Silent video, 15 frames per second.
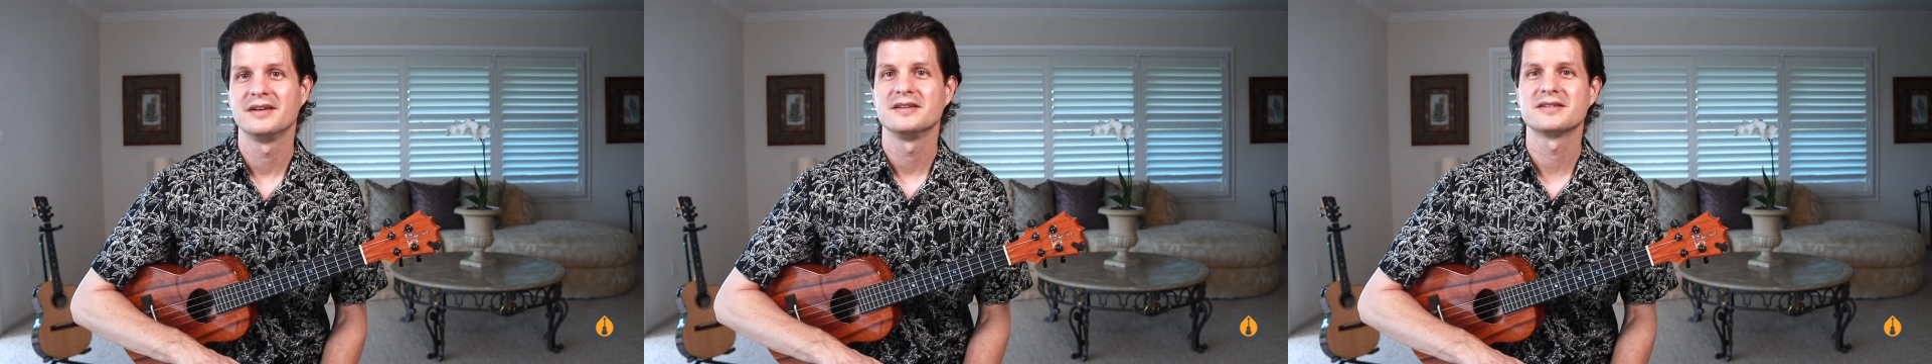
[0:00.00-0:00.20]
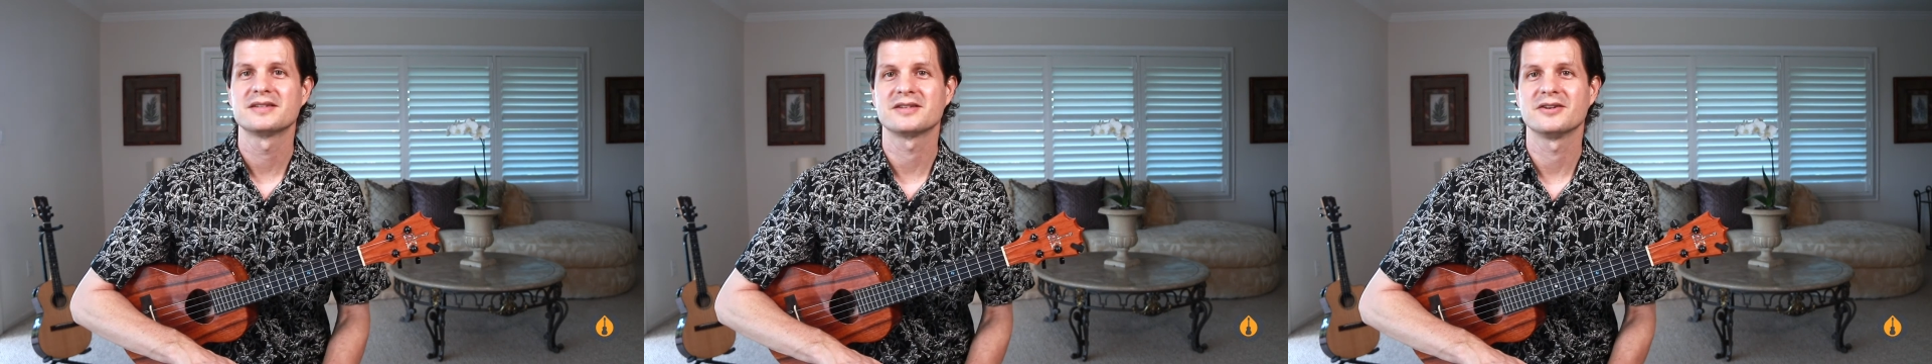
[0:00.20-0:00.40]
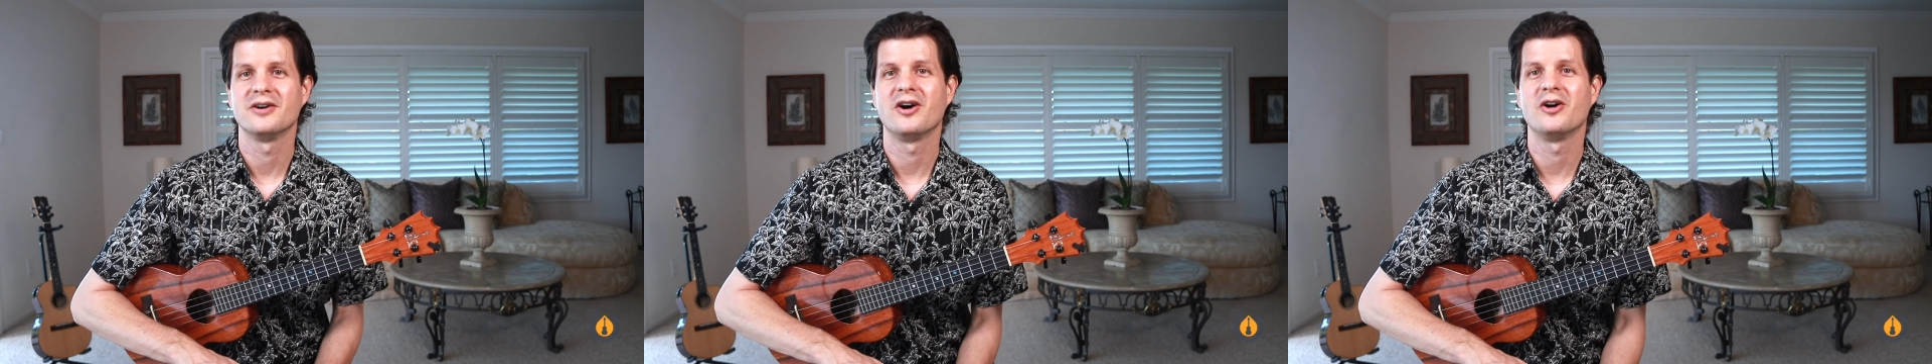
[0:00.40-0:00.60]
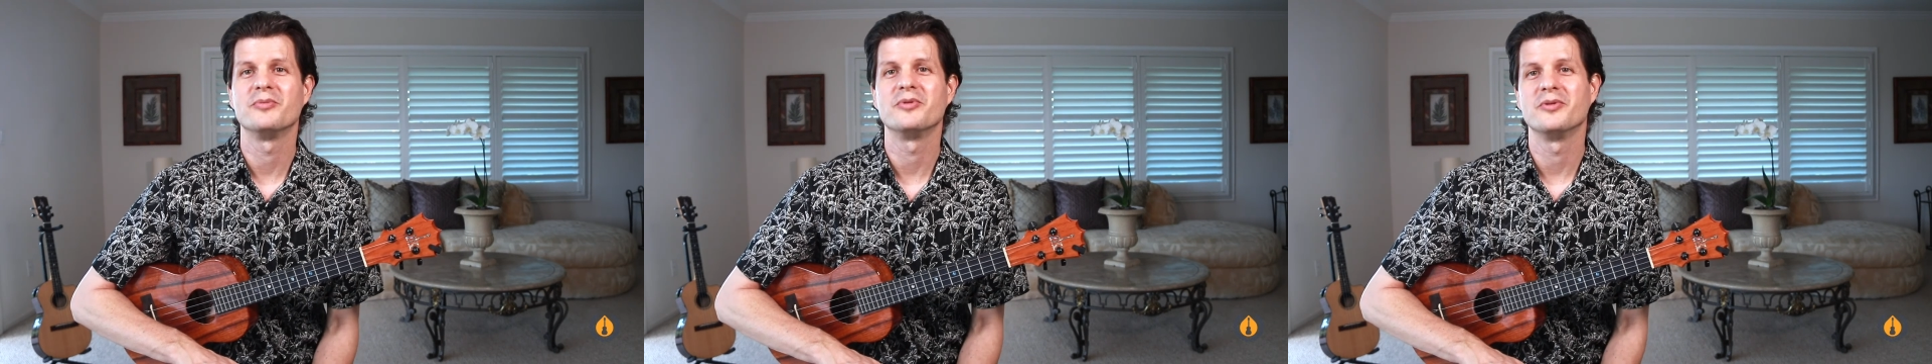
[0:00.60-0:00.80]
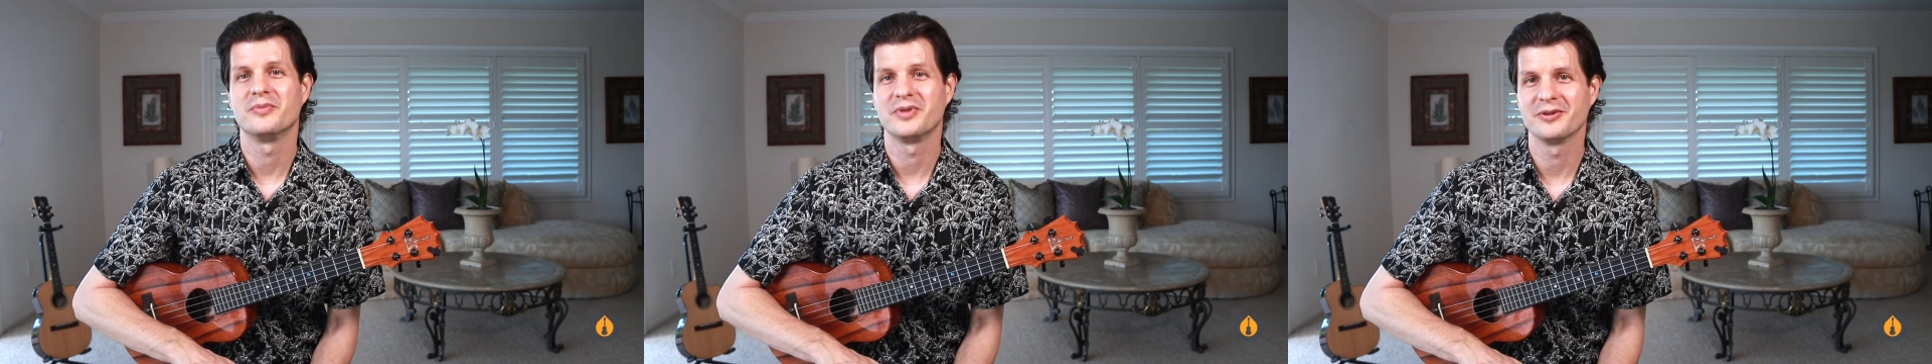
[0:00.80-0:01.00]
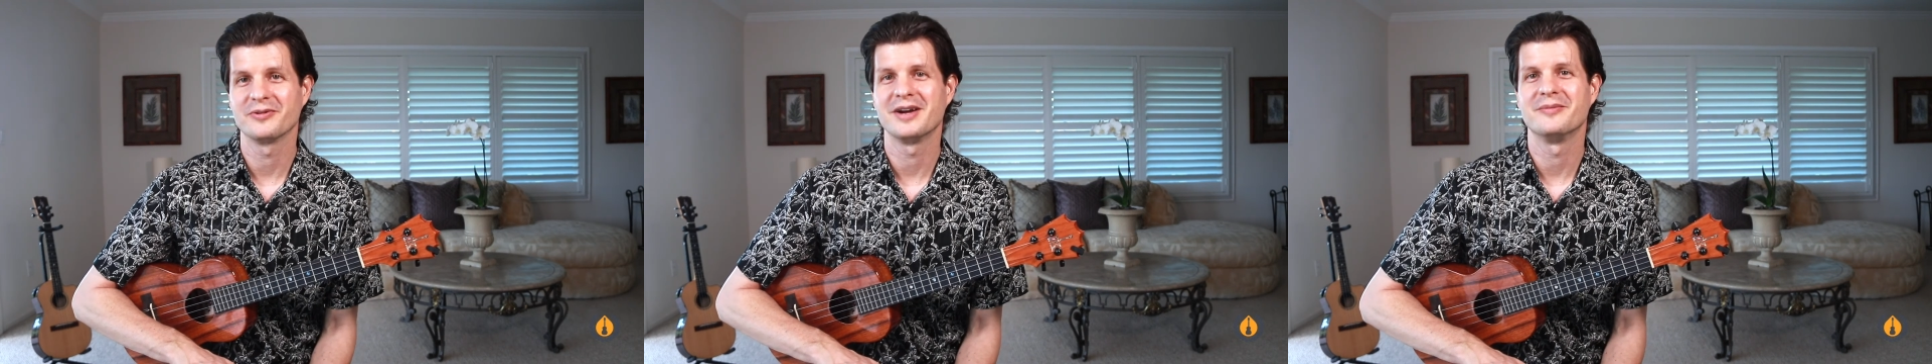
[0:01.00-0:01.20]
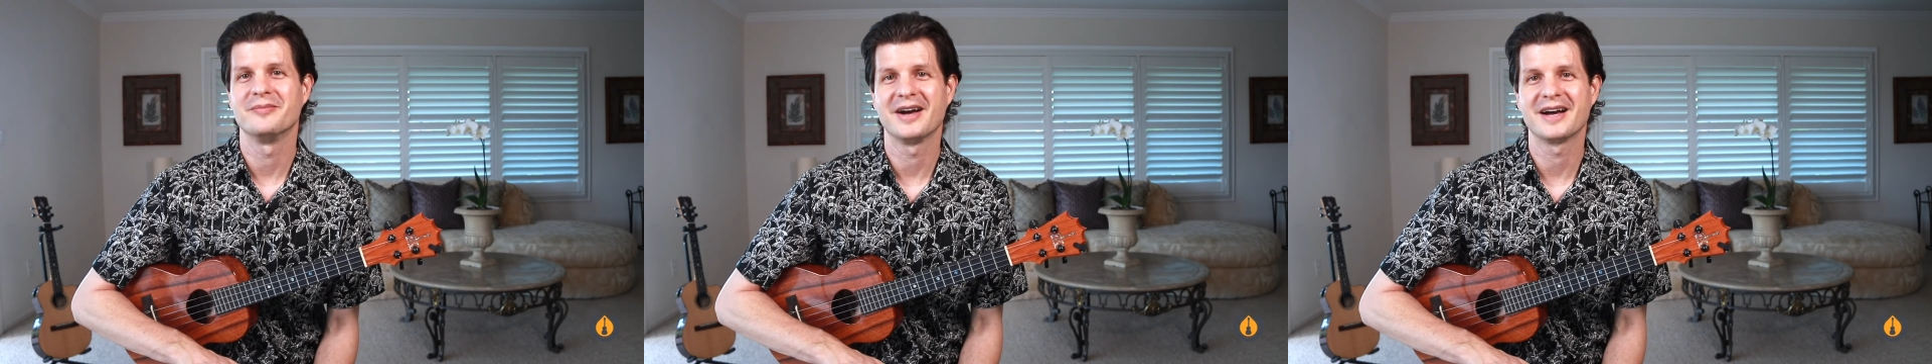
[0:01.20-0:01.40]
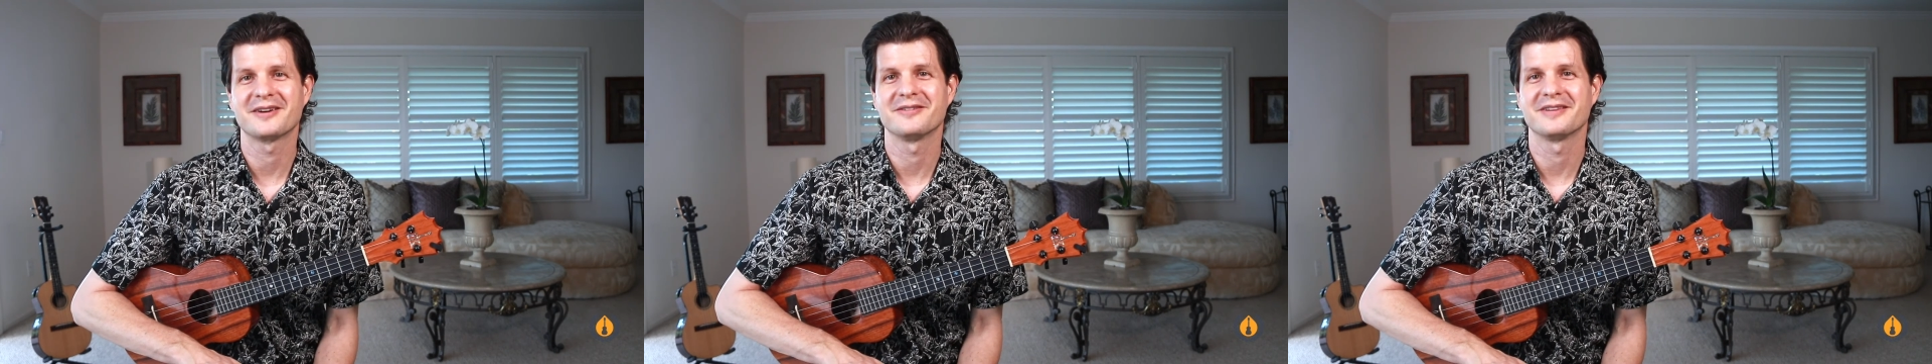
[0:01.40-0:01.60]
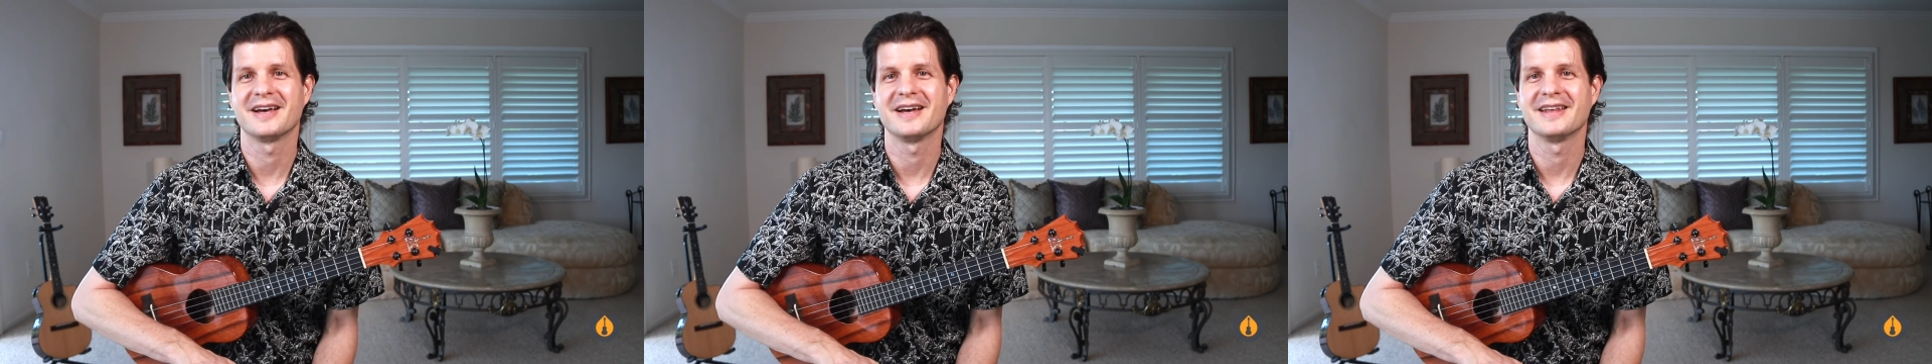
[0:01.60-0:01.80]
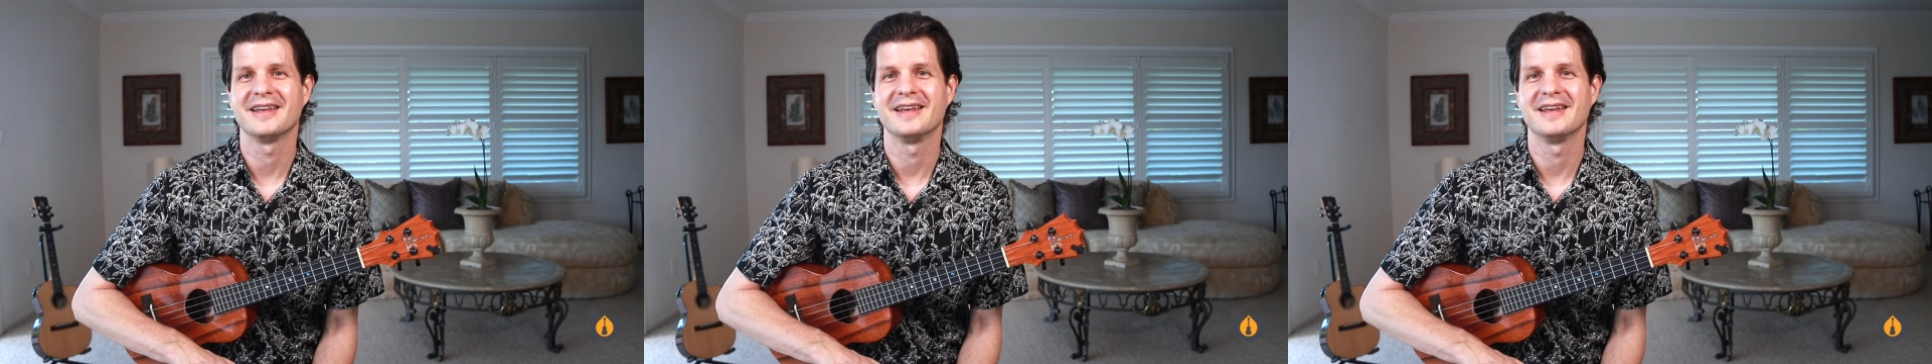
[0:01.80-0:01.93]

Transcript: So I'll be right back with that,